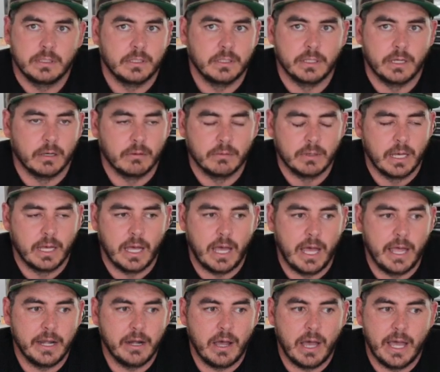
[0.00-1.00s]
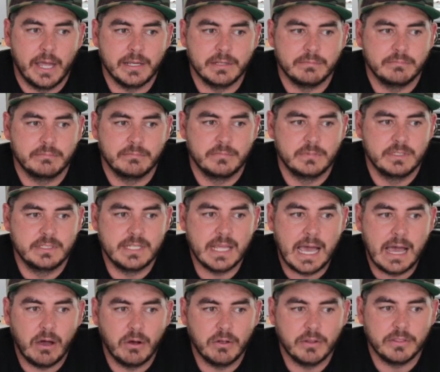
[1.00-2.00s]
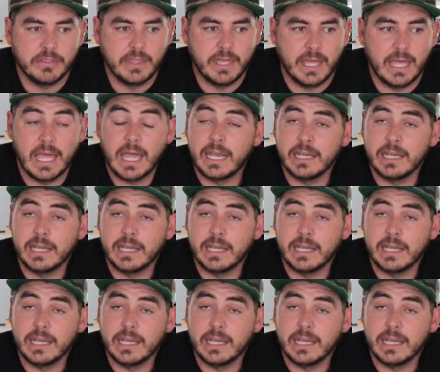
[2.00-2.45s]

you know, I doubt that